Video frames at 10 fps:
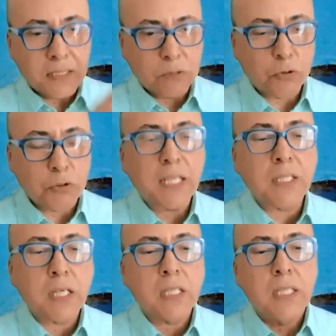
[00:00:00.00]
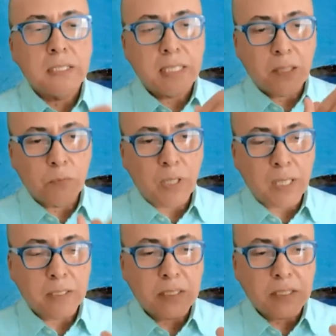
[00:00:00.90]
and together they
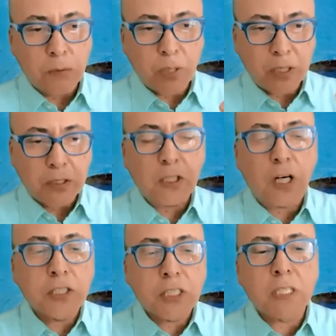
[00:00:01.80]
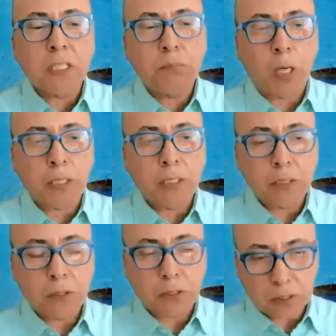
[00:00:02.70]
were they were considered by
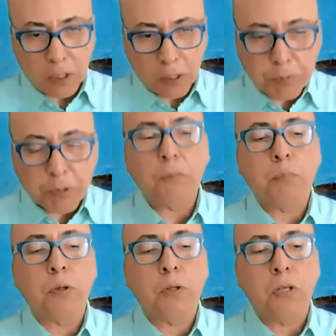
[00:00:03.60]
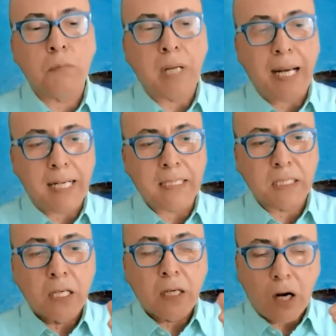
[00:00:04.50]
the computer program
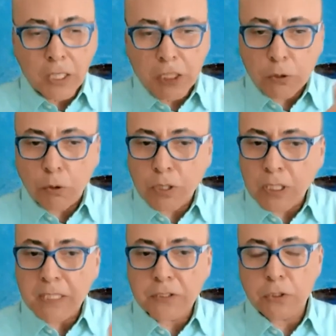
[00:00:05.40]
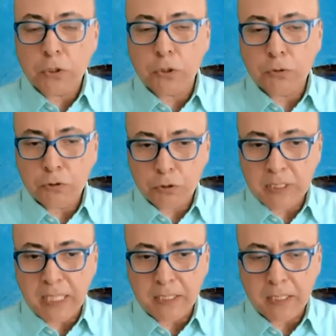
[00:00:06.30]
as highly correlated to
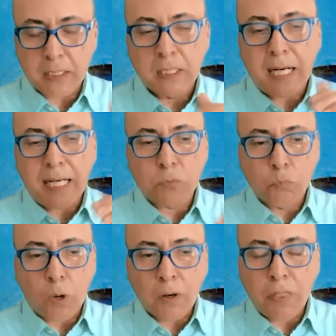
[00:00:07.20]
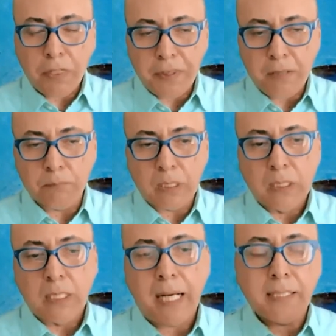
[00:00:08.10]
together as one theme.
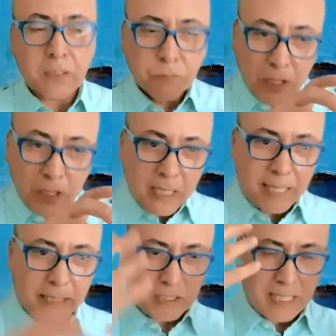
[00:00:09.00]
And then we